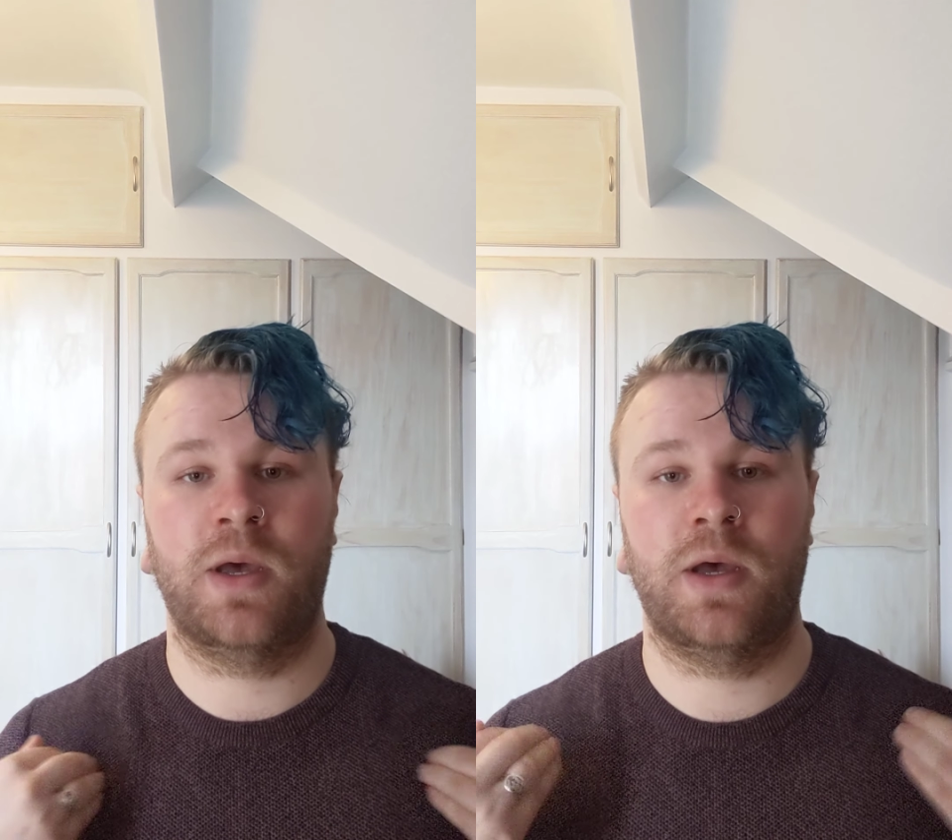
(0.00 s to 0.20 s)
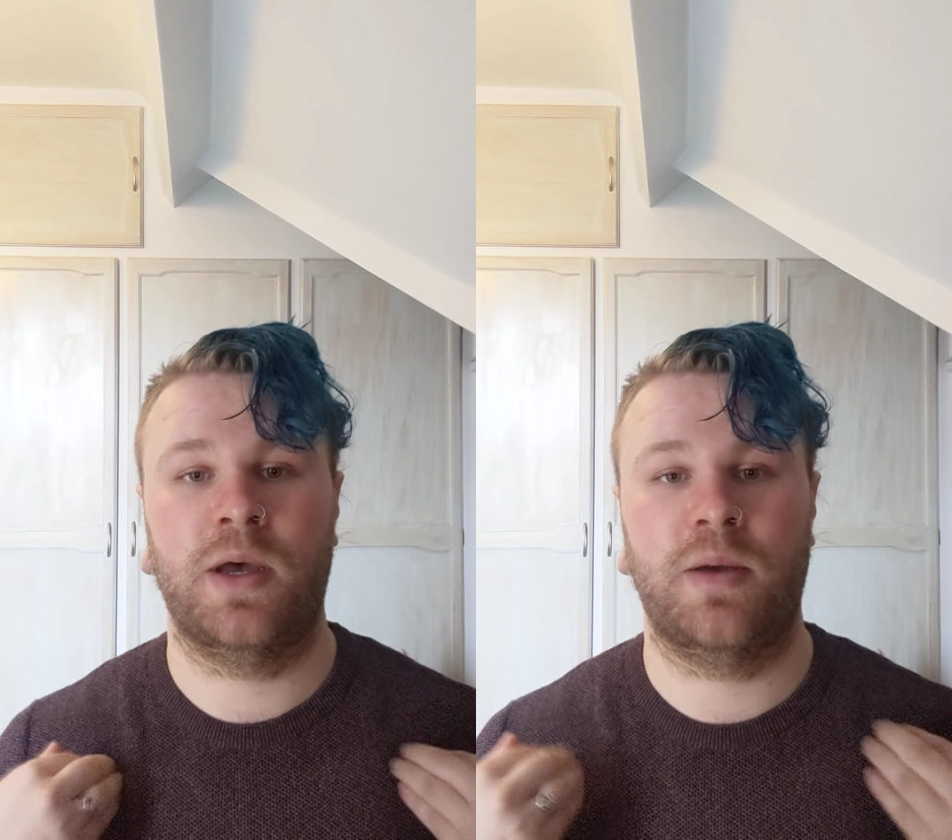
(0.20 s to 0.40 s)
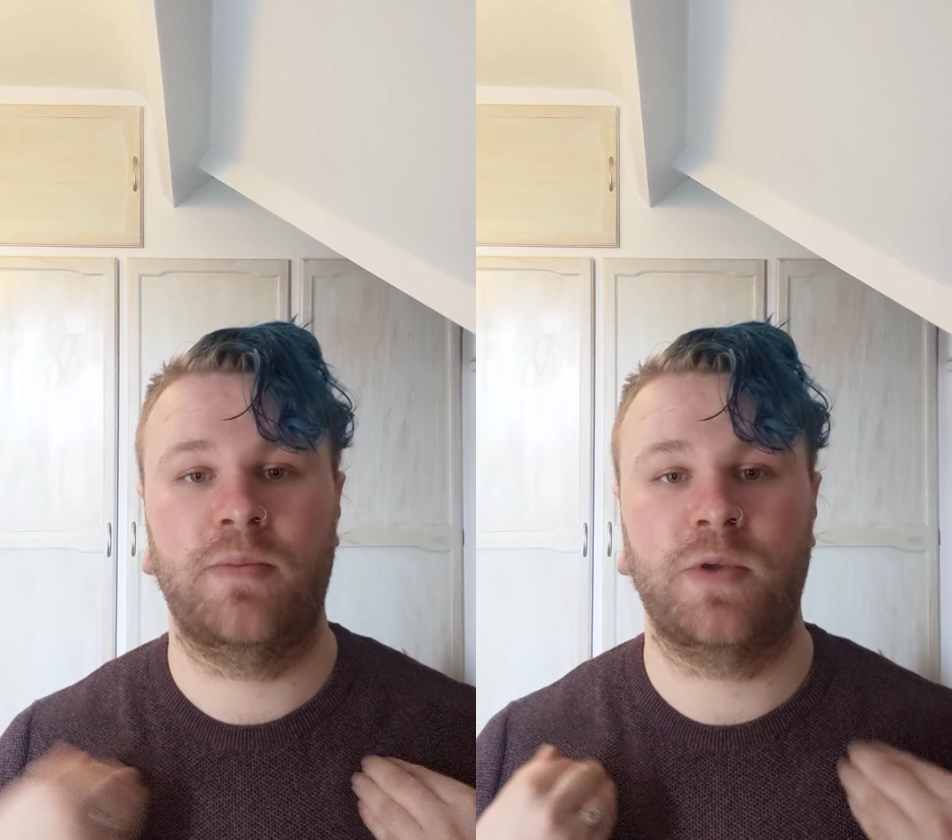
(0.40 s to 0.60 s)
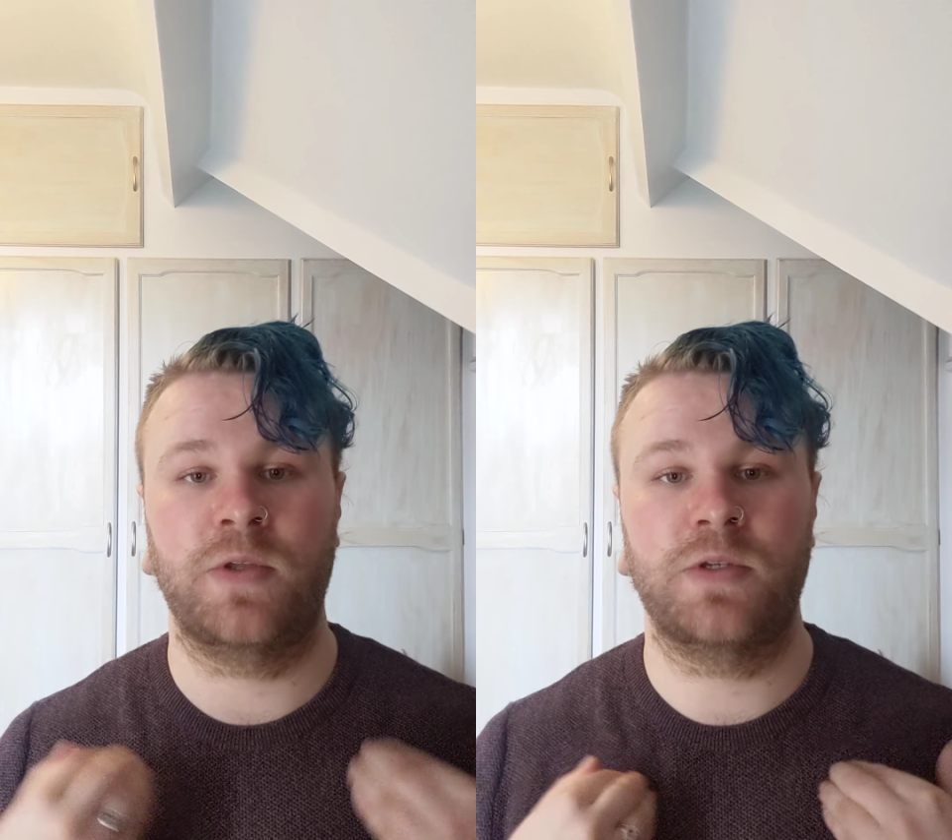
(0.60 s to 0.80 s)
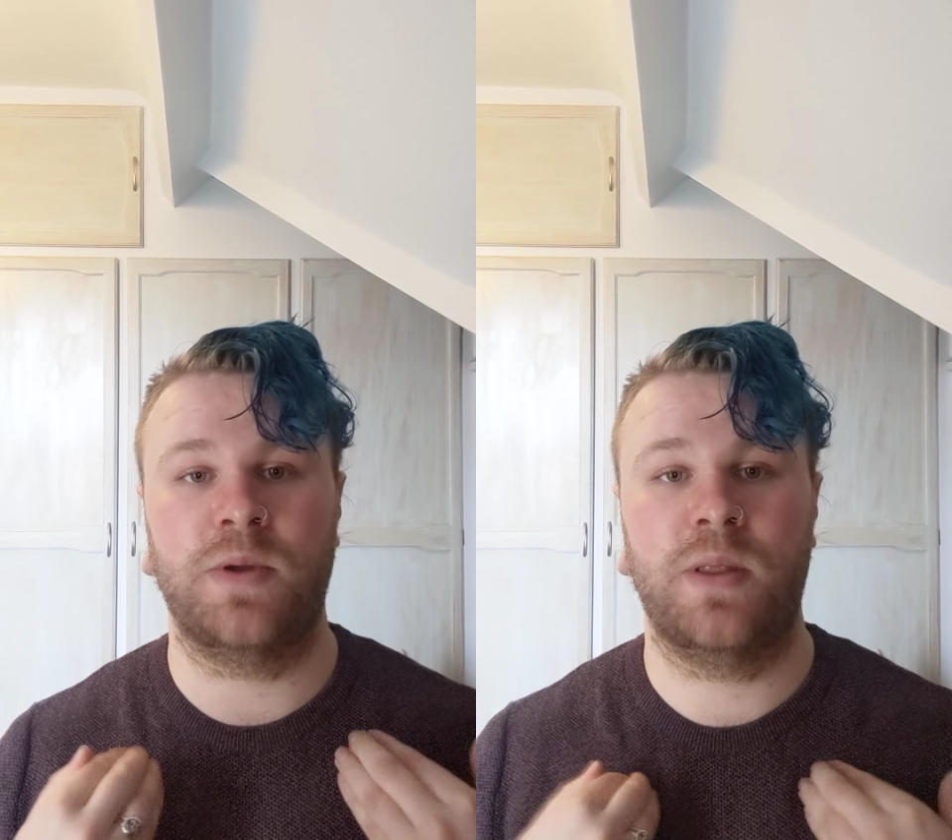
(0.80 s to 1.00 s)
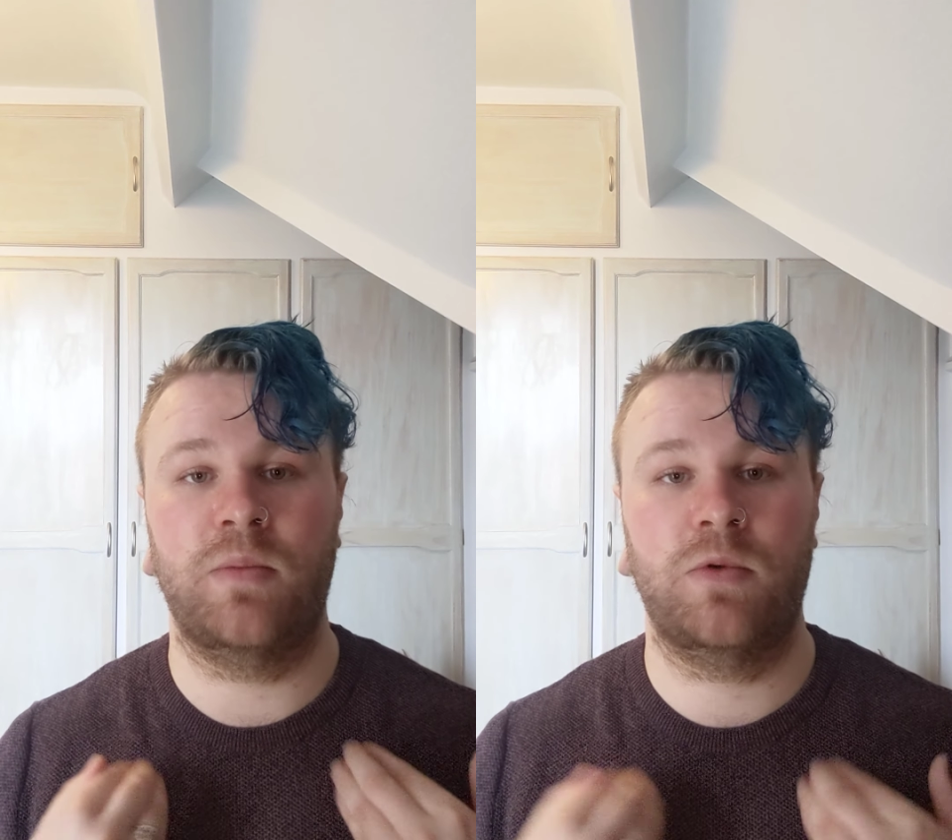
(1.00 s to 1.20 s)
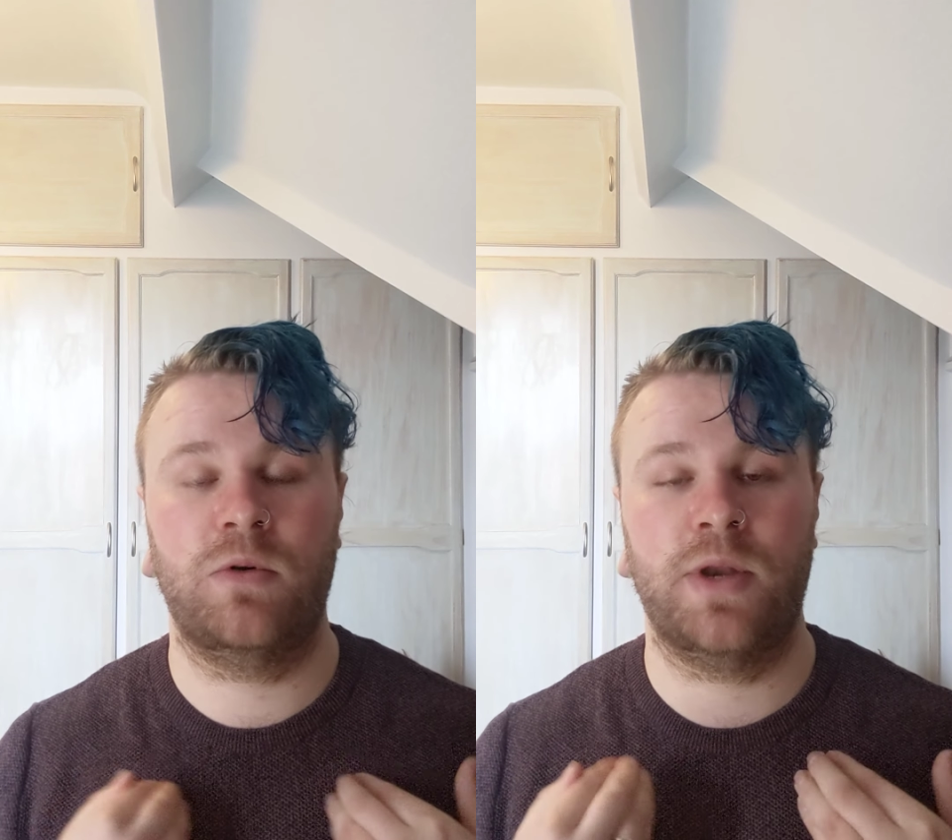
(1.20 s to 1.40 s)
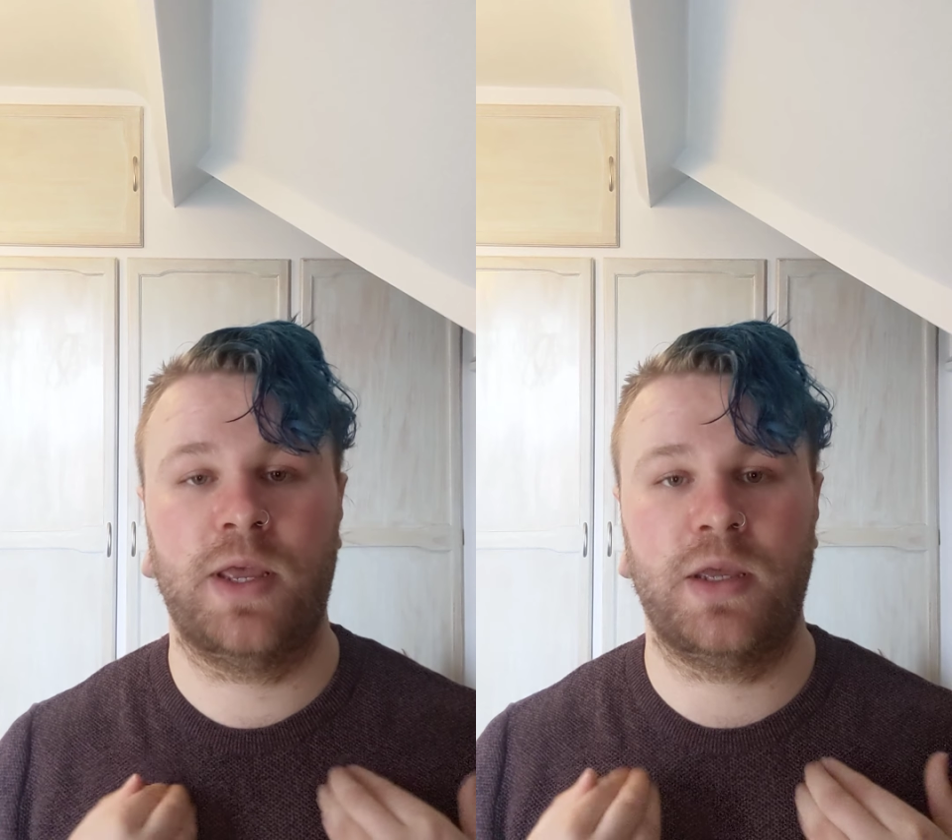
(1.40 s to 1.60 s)
You can do it in the
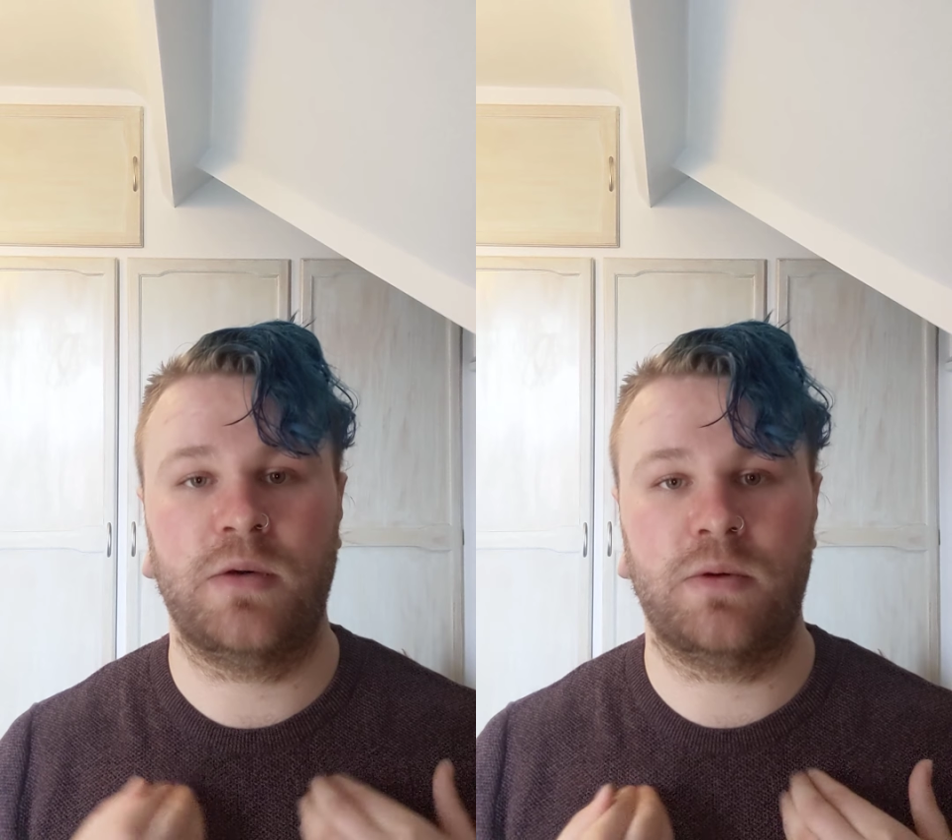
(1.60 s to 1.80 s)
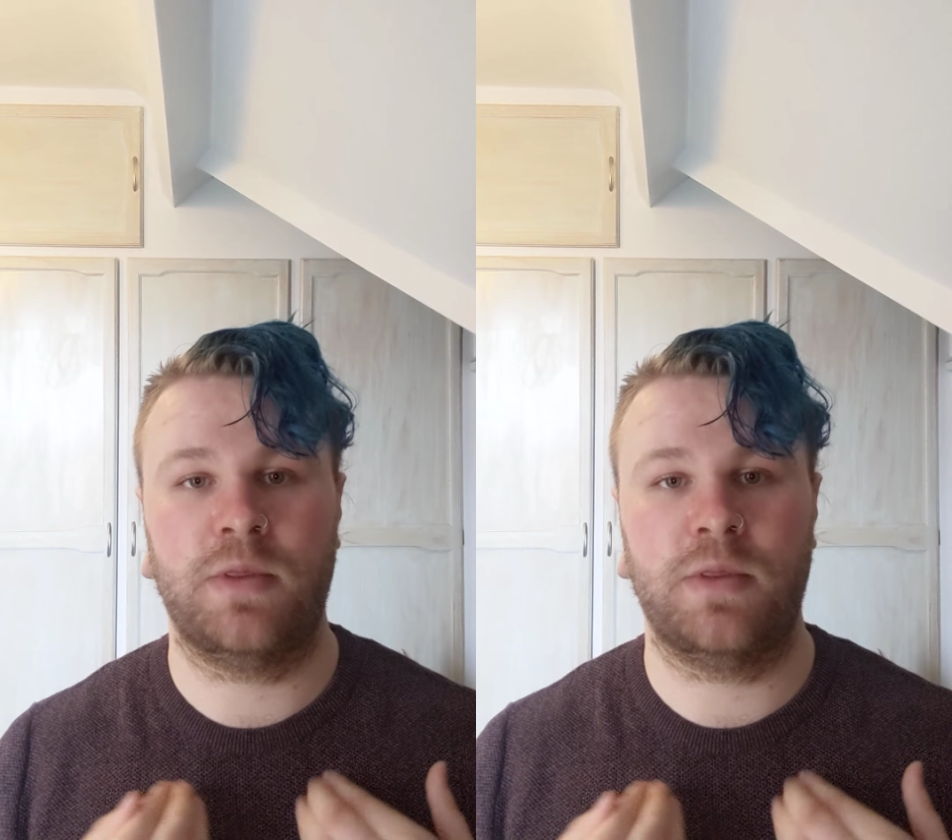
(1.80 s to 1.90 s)
morning or